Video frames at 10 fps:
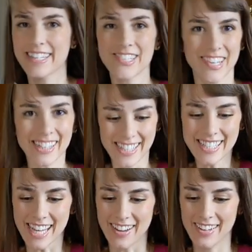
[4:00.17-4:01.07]
Let's check
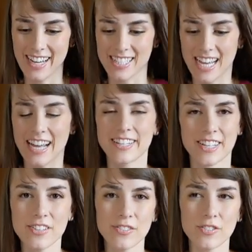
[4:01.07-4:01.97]
this out next. I
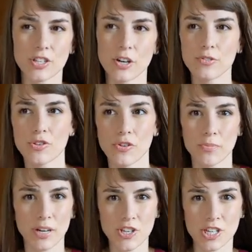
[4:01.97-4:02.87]
didn't go too
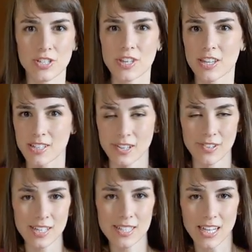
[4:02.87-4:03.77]
much into the
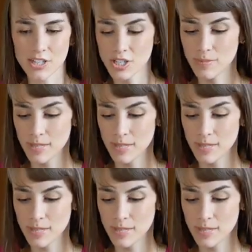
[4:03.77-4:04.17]
clothing section